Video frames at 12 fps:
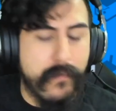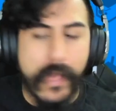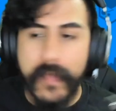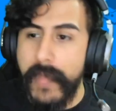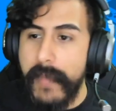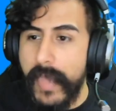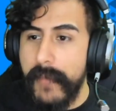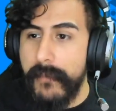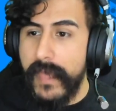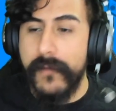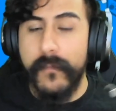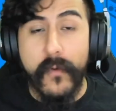
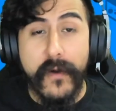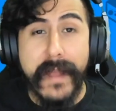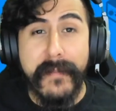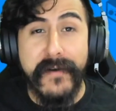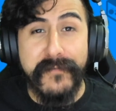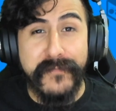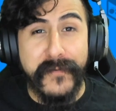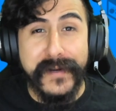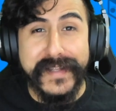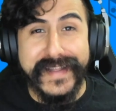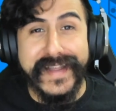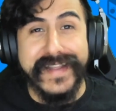Warhammer
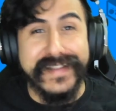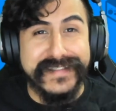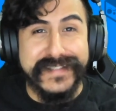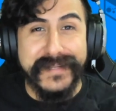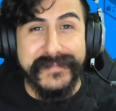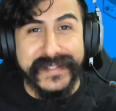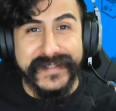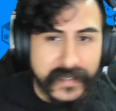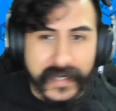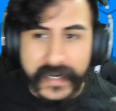40k. Let's jump into it.